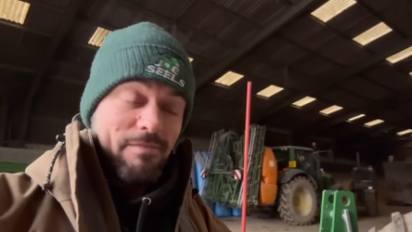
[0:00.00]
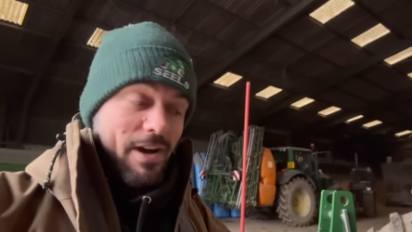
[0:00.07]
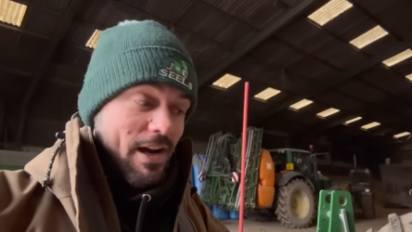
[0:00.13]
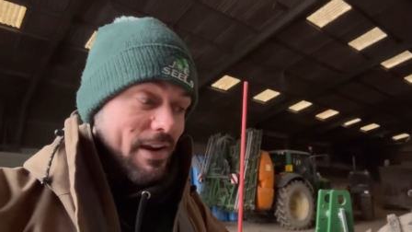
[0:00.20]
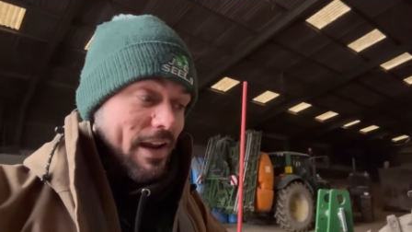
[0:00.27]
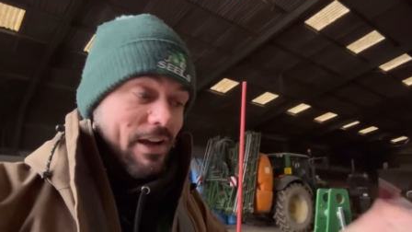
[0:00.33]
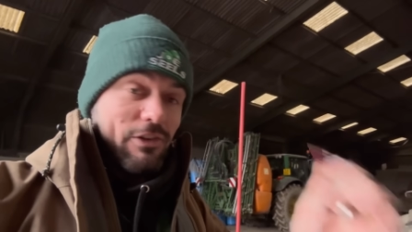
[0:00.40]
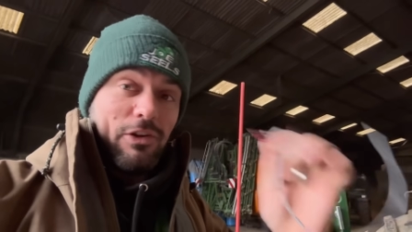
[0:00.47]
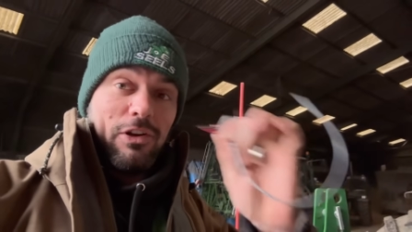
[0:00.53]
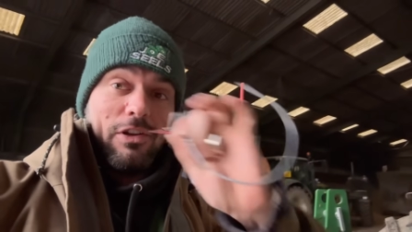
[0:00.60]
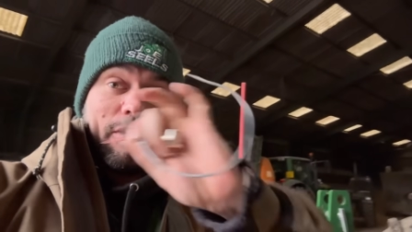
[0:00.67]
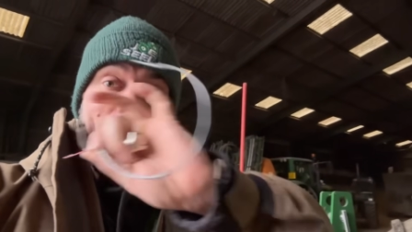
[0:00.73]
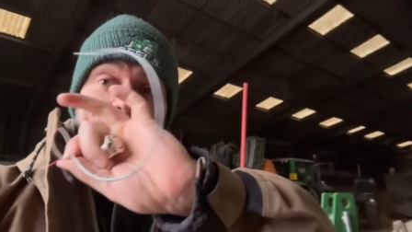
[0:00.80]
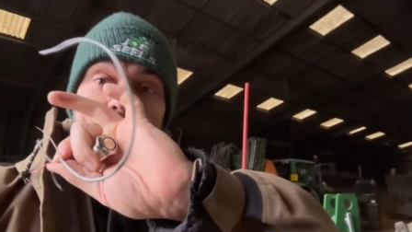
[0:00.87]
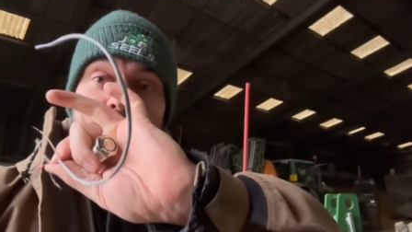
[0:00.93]
and that's all
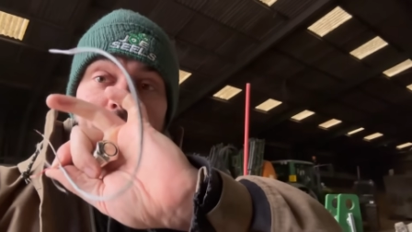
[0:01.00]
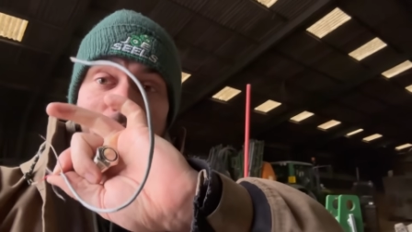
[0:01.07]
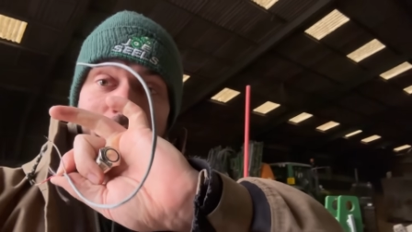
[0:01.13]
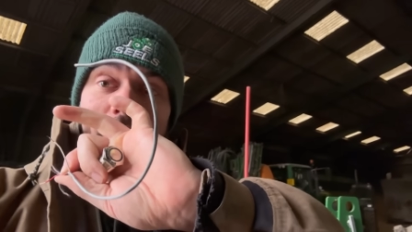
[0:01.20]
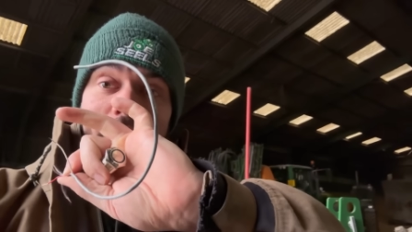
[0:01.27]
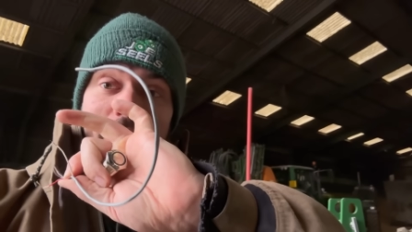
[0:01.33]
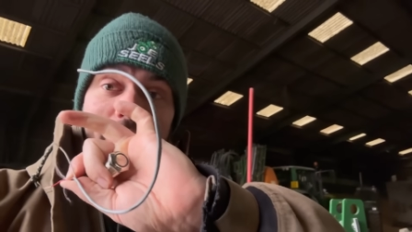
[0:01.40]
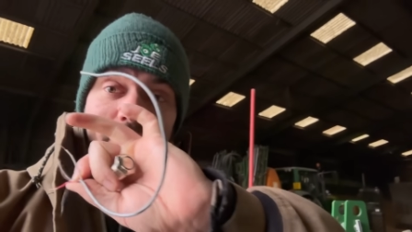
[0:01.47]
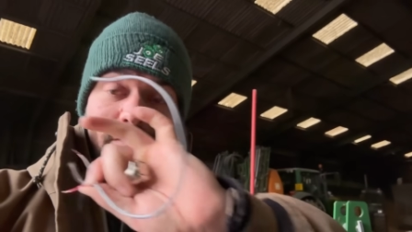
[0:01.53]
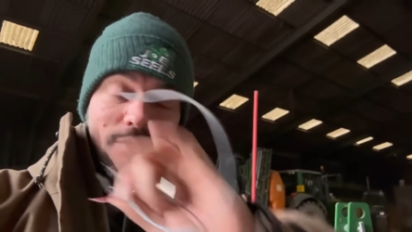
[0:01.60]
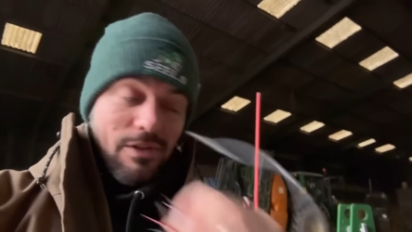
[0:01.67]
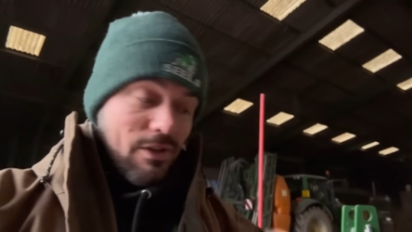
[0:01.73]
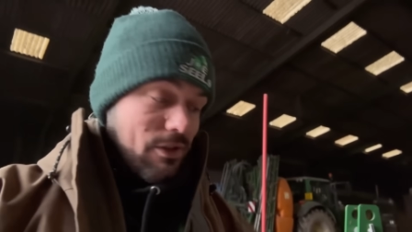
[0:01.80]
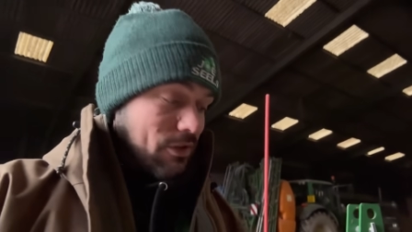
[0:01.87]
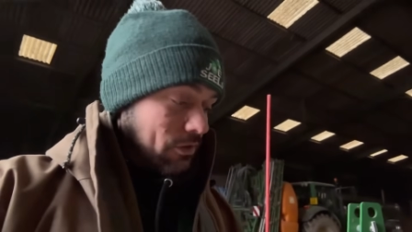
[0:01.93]
that that's doing.
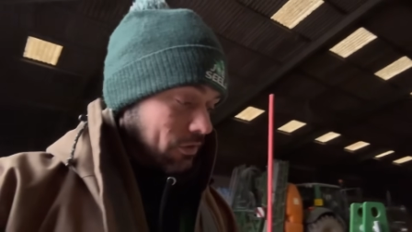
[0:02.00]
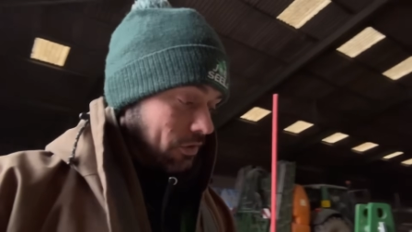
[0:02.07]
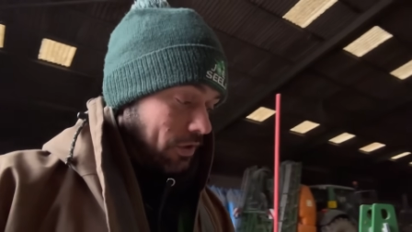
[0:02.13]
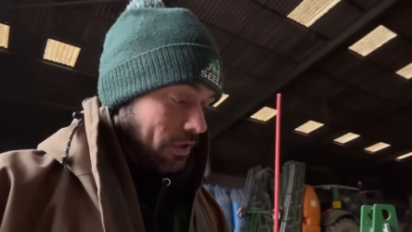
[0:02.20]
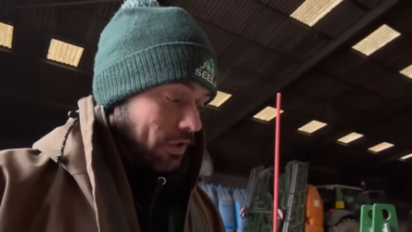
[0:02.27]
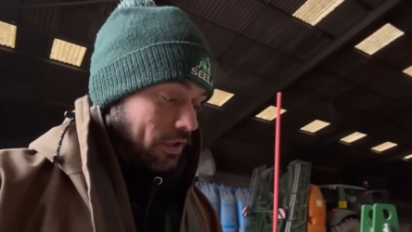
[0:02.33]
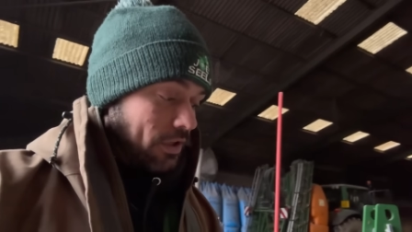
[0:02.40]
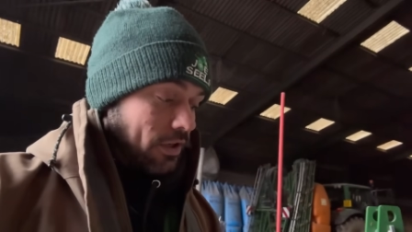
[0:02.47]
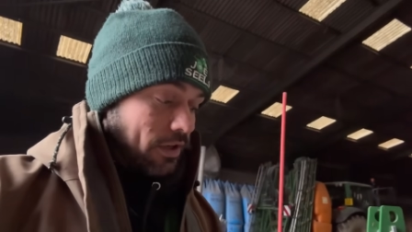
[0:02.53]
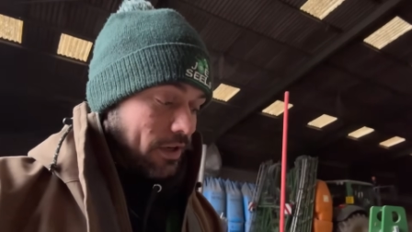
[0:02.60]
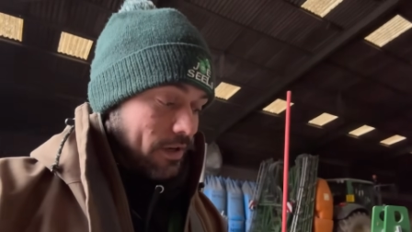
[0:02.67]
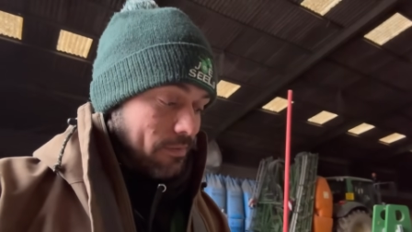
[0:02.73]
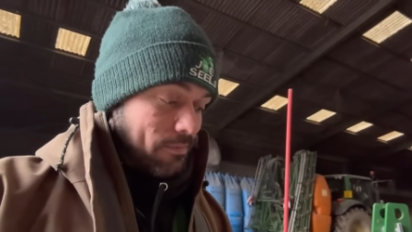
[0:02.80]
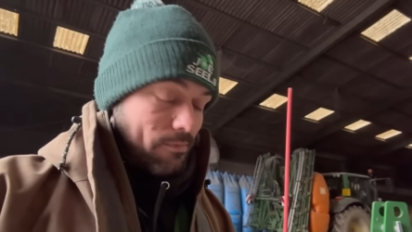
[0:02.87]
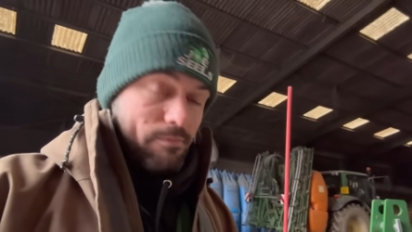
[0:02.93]
So
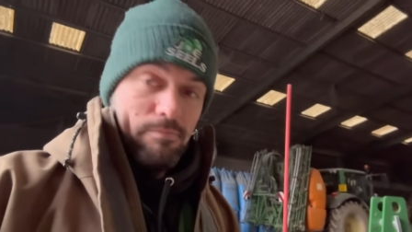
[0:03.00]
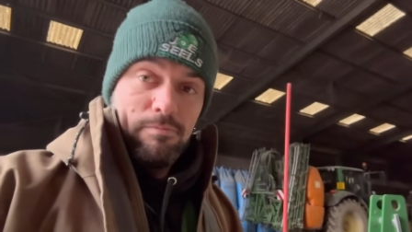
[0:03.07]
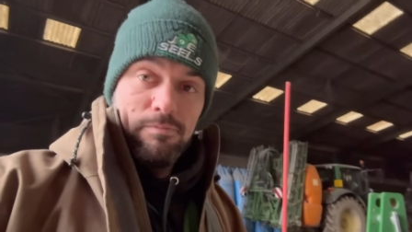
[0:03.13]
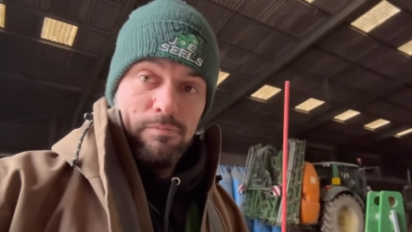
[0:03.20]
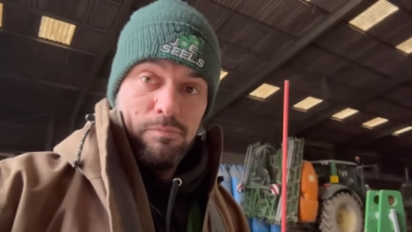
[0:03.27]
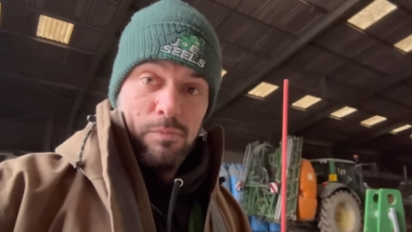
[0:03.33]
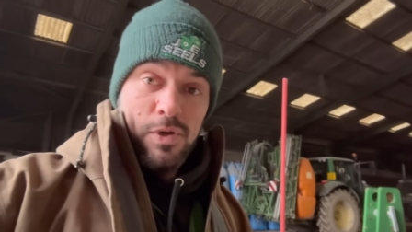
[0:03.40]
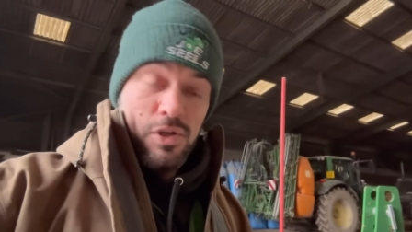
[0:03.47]
we